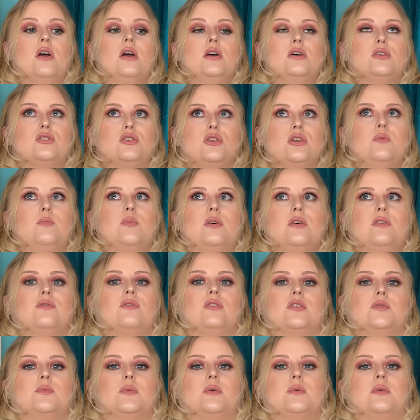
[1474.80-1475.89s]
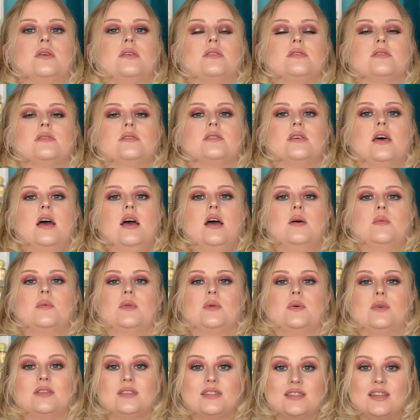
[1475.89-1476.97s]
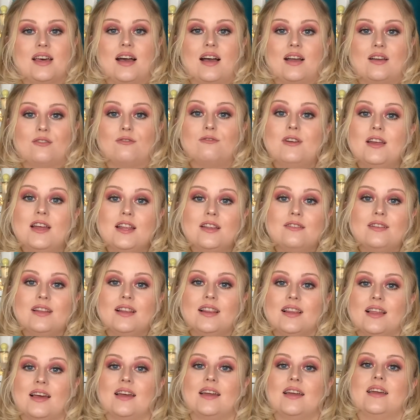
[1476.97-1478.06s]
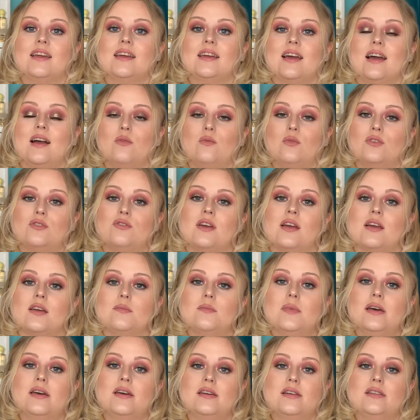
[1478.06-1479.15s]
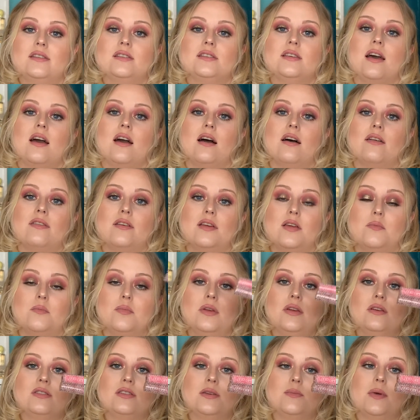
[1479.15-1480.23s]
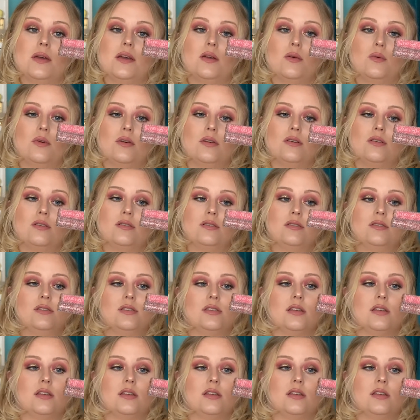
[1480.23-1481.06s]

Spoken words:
super affordable ones. The ones that I really like and would recommend are the Beauty Bay ones.